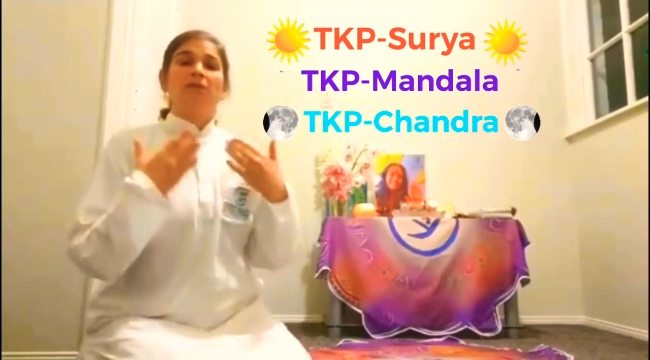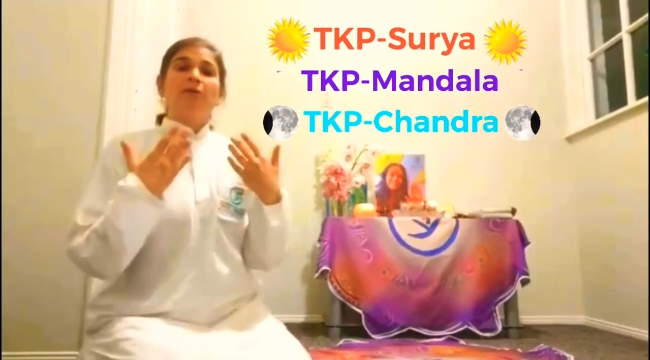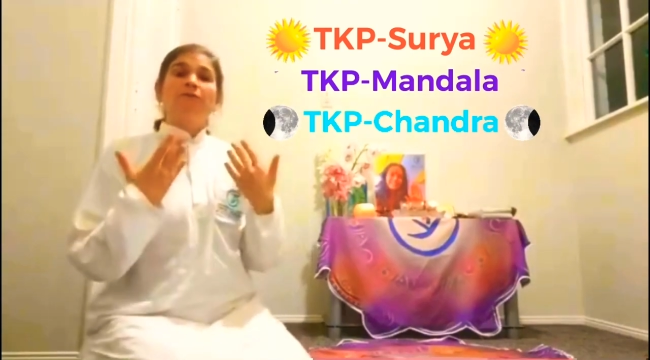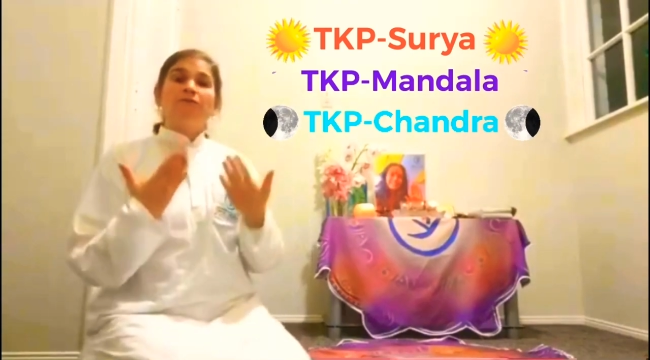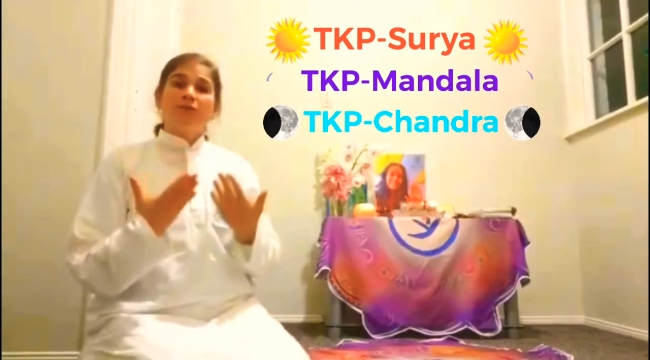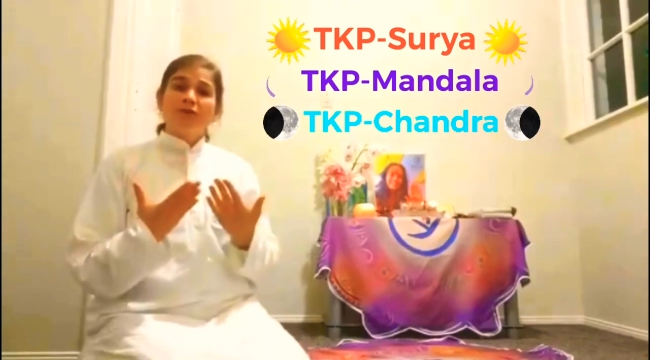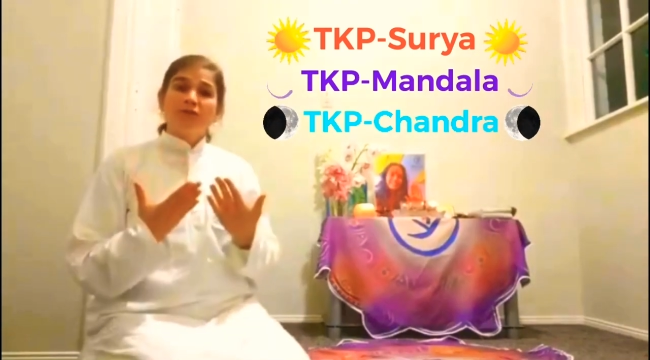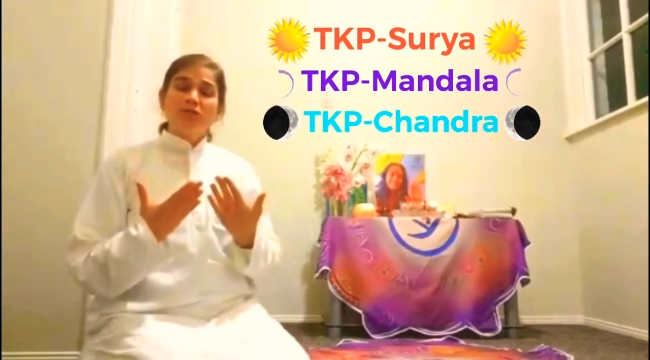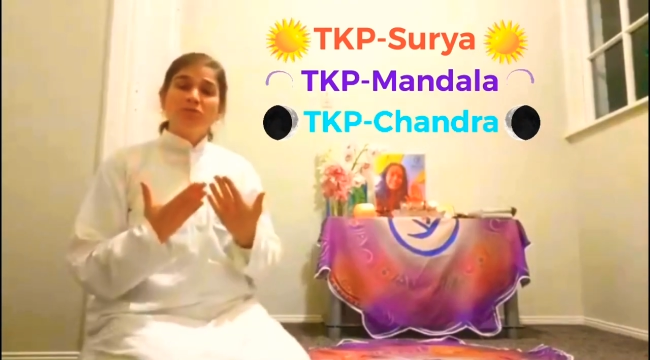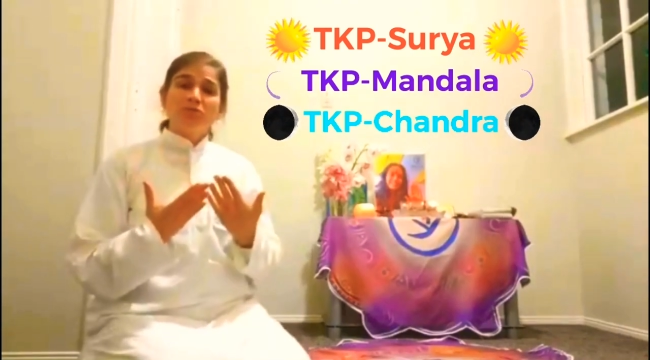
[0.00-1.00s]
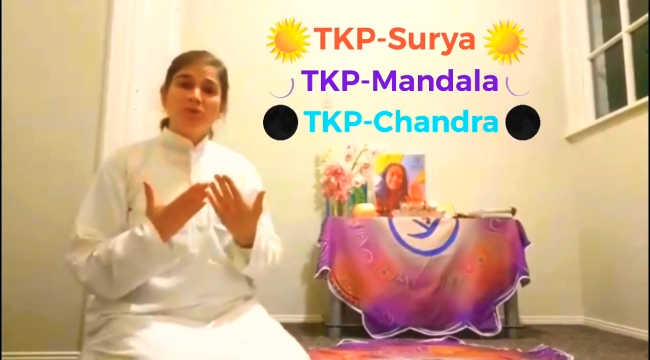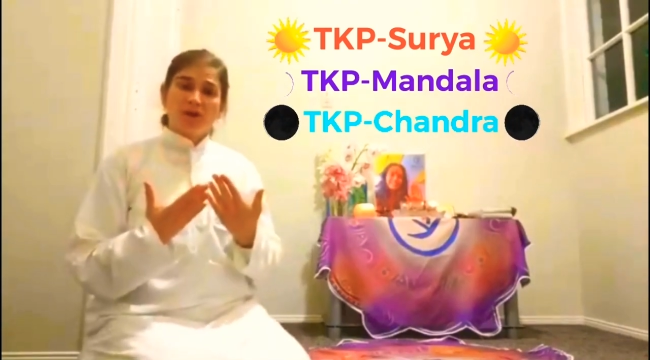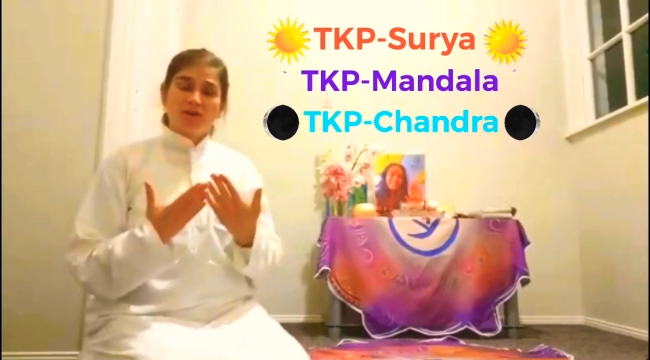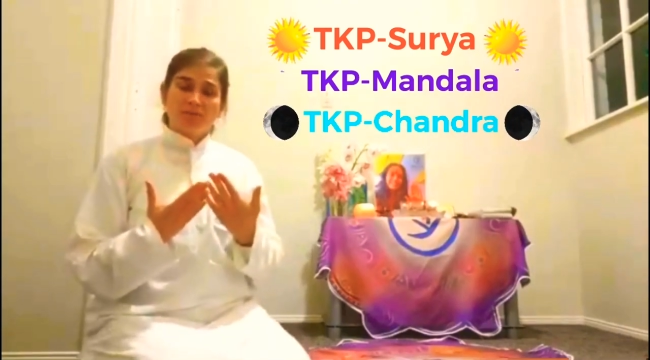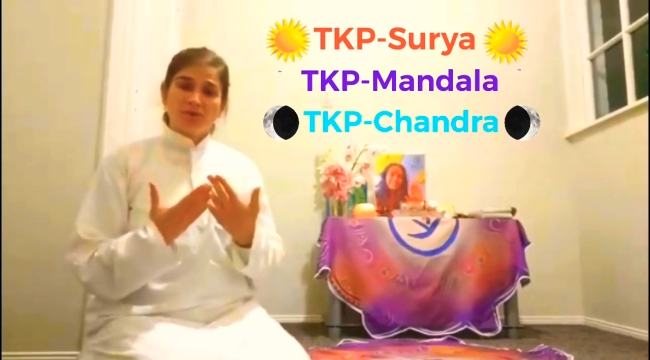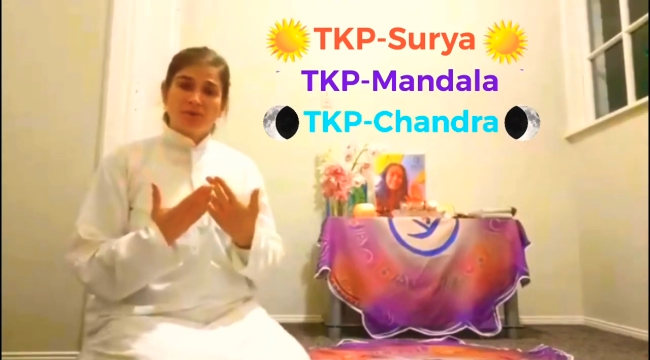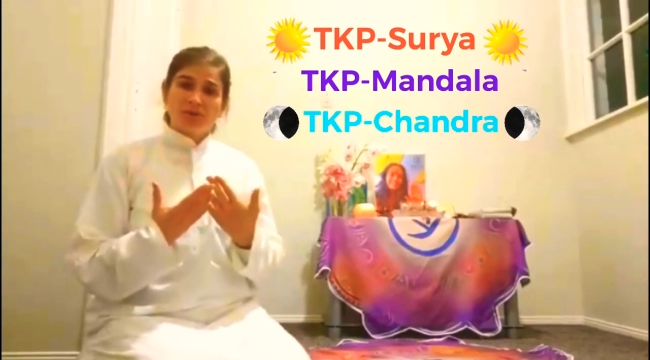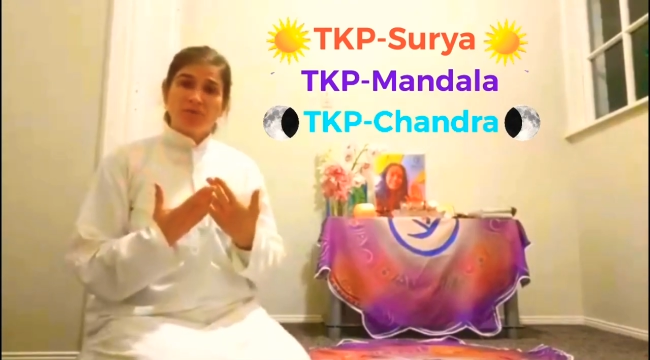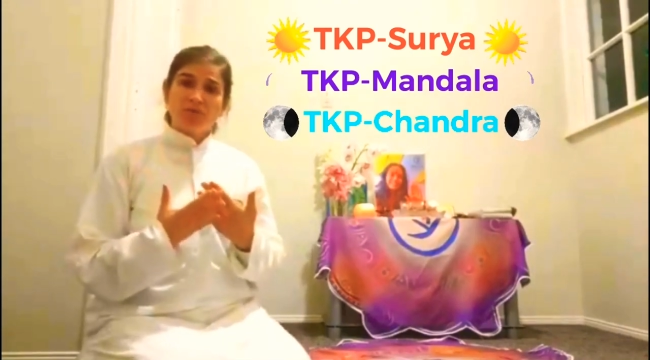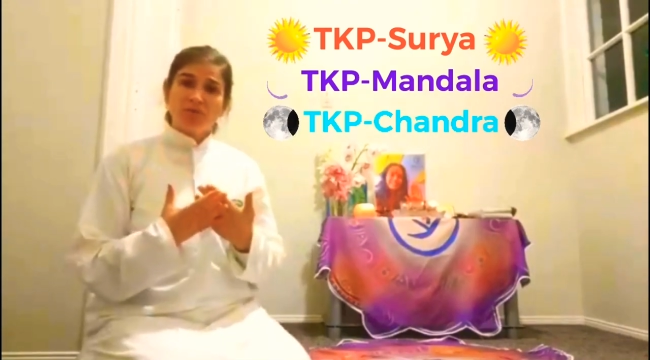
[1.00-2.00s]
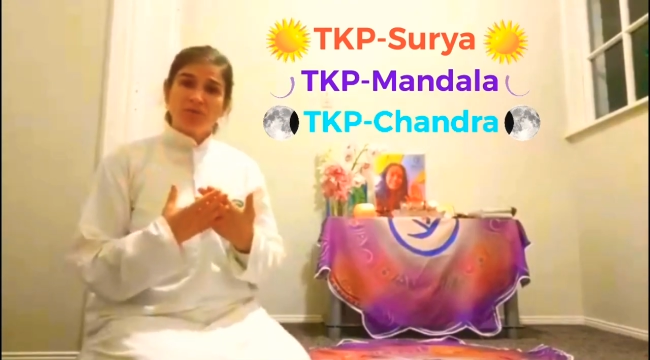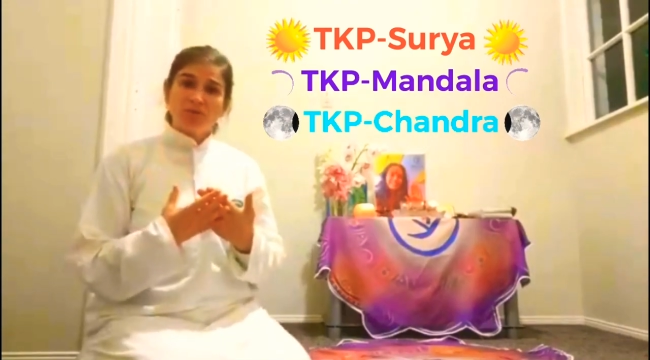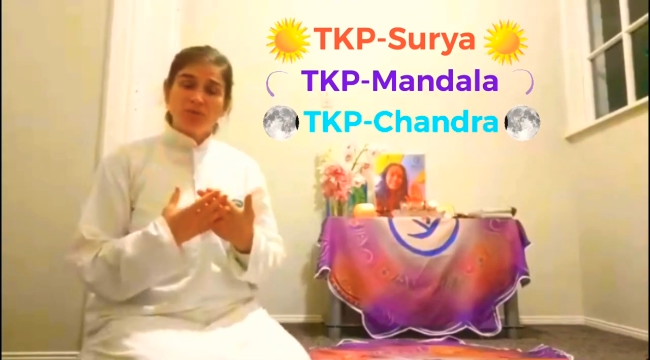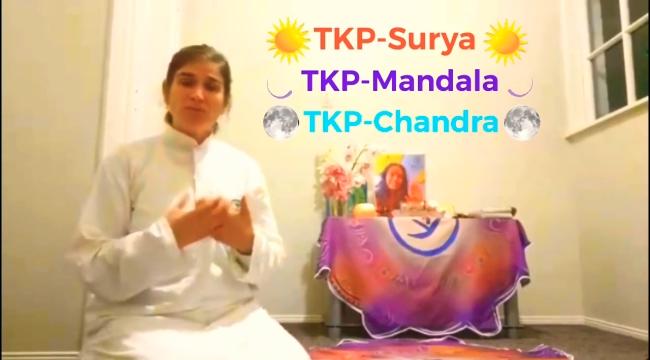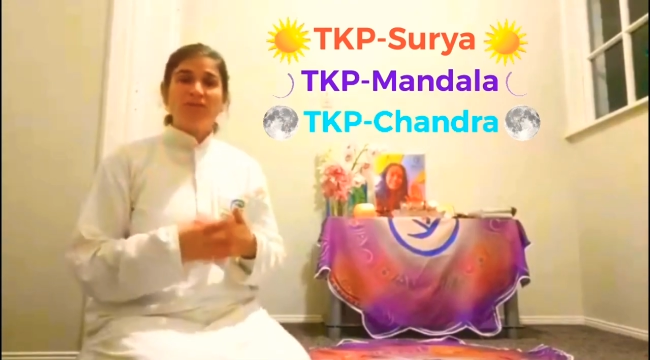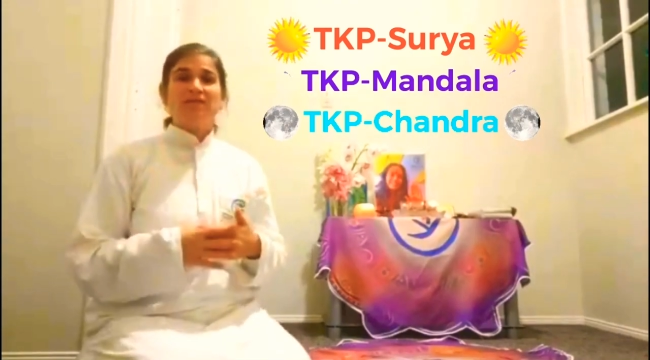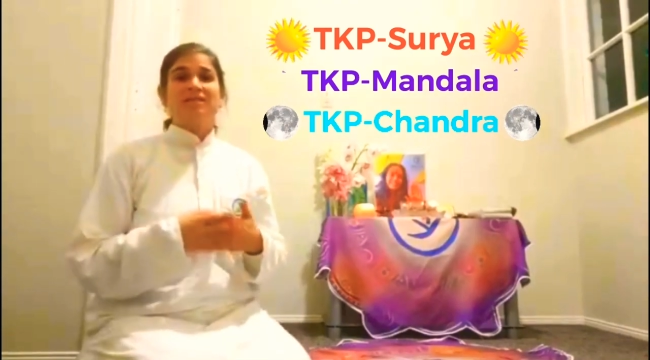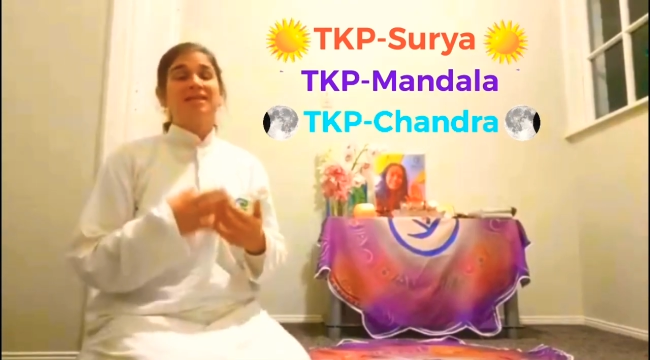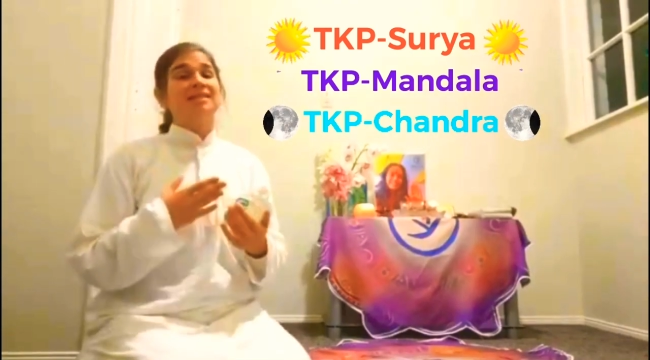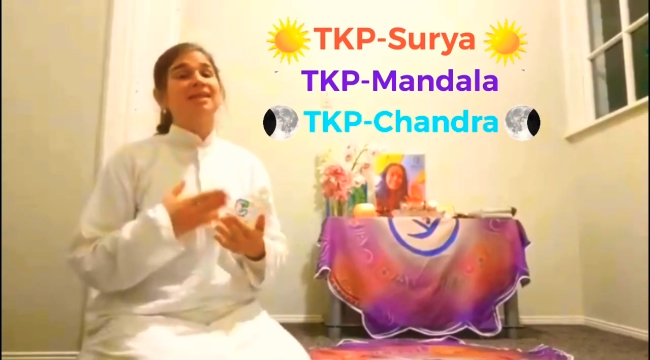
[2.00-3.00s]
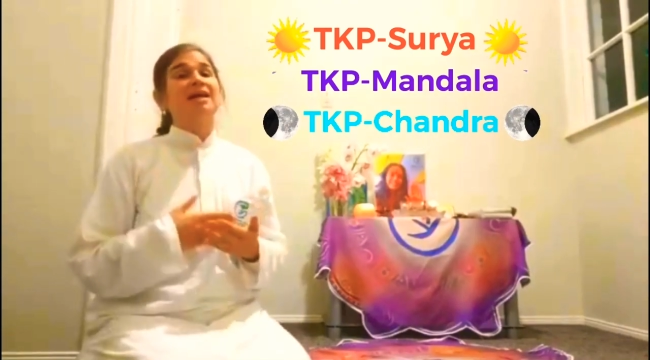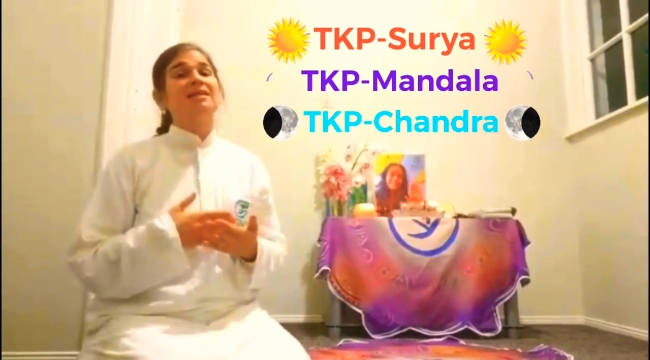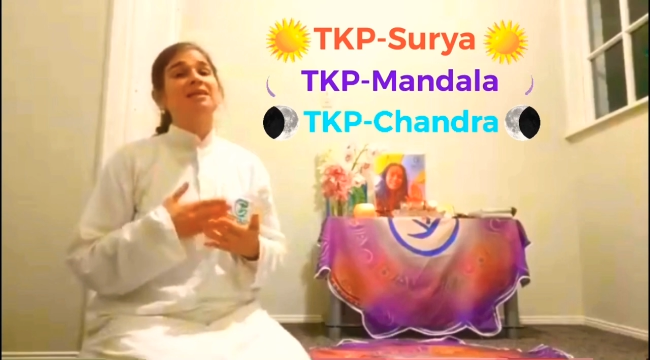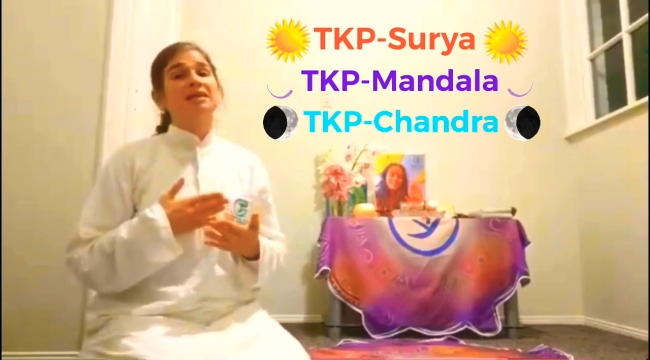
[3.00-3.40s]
The first breathing we do is the TATri,